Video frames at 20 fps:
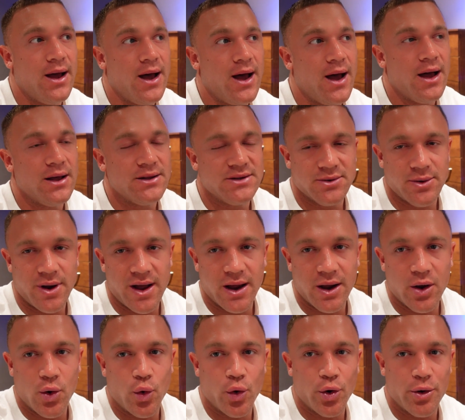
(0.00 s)
It's
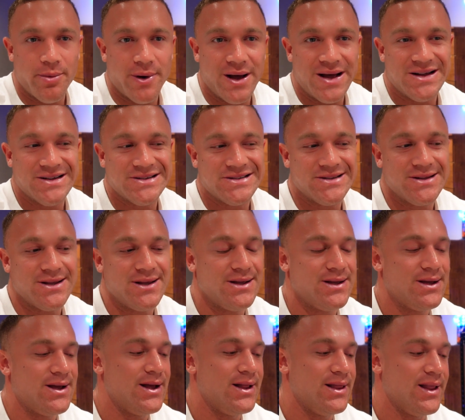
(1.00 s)
around
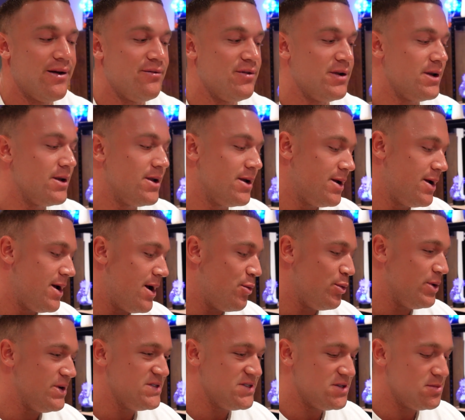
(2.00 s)
11:15.
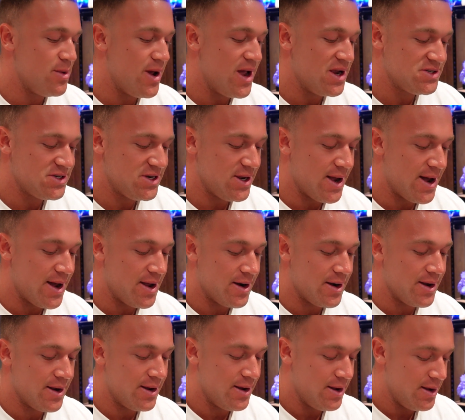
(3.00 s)
We smashed out